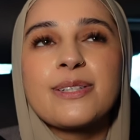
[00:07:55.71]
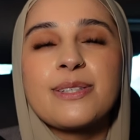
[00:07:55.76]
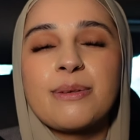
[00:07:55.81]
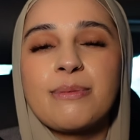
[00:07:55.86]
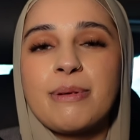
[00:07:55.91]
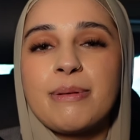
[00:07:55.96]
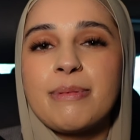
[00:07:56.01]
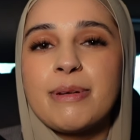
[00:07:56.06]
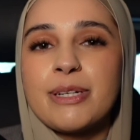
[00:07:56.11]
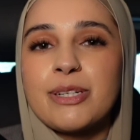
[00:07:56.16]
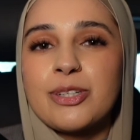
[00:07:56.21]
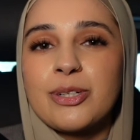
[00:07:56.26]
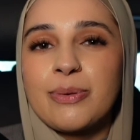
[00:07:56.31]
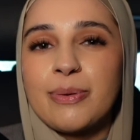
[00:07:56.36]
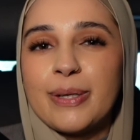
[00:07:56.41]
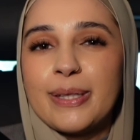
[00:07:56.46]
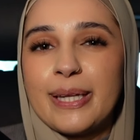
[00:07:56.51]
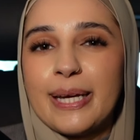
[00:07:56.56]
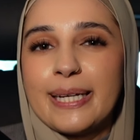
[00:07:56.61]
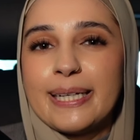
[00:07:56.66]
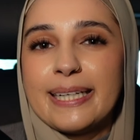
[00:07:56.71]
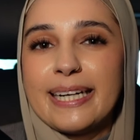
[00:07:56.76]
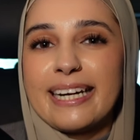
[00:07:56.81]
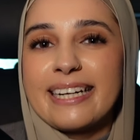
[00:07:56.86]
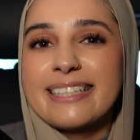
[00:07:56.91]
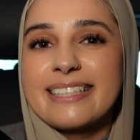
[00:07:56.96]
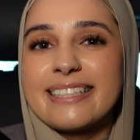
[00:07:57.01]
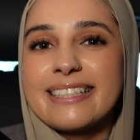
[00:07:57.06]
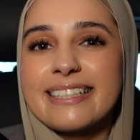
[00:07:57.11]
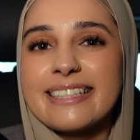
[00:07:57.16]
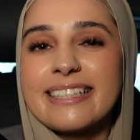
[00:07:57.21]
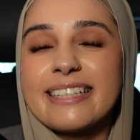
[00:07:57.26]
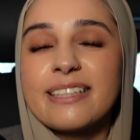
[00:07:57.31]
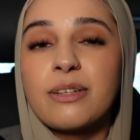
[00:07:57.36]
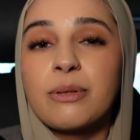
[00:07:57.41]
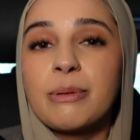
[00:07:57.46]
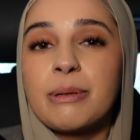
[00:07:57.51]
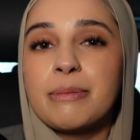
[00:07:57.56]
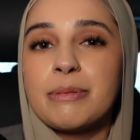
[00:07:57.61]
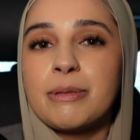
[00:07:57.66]
so maybe she'll wear that next Eid,
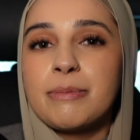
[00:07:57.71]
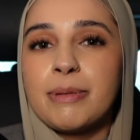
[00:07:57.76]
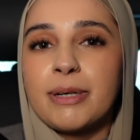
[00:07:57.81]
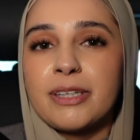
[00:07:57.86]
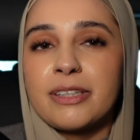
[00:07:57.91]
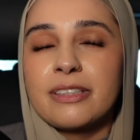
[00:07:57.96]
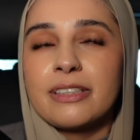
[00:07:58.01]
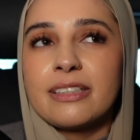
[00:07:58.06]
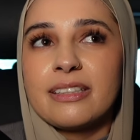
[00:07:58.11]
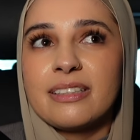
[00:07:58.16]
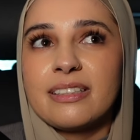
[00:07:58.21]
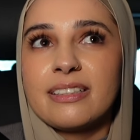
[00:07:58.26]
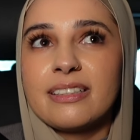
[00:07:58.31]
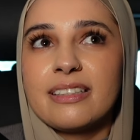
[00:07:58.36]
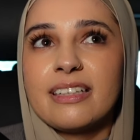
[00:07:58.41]
or maybe Bakri.